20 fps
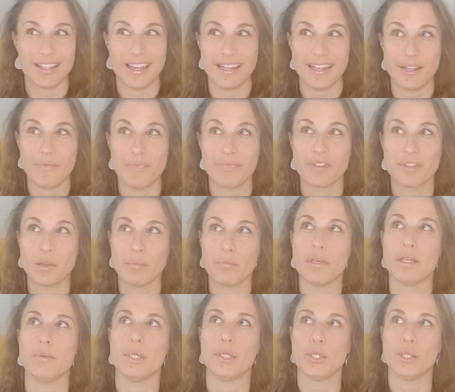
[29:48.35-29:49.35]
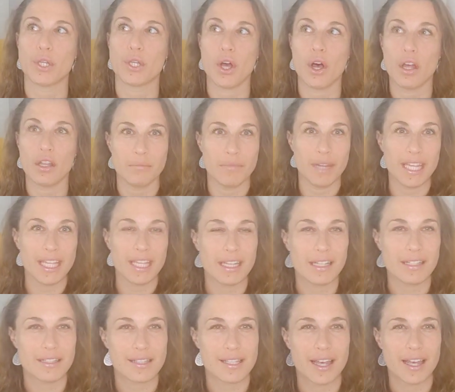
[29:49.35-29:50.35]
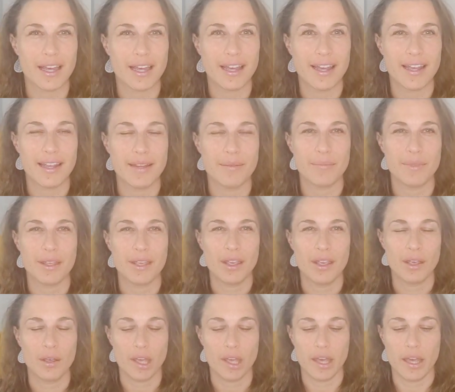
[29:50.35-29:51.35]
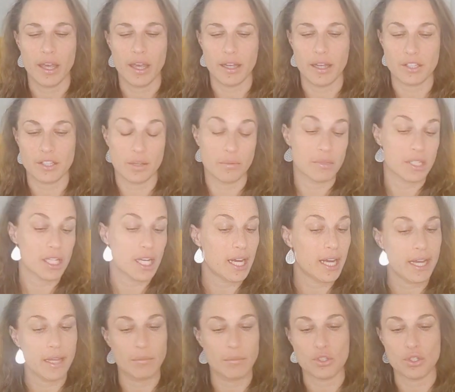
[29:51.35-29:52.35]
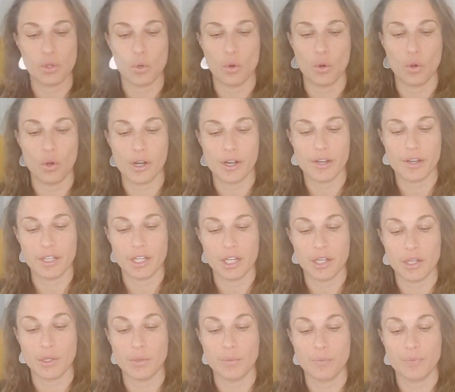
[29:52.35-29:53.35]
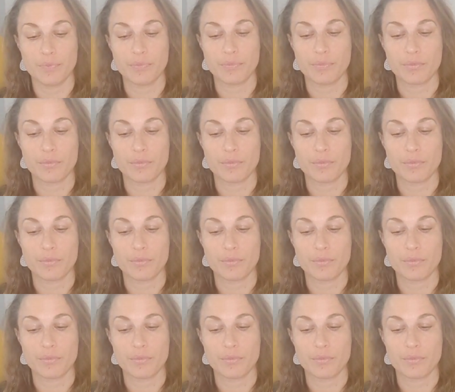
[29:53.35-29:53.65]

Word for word: Like maybe you can't make it in time uh, sometimes or, you know,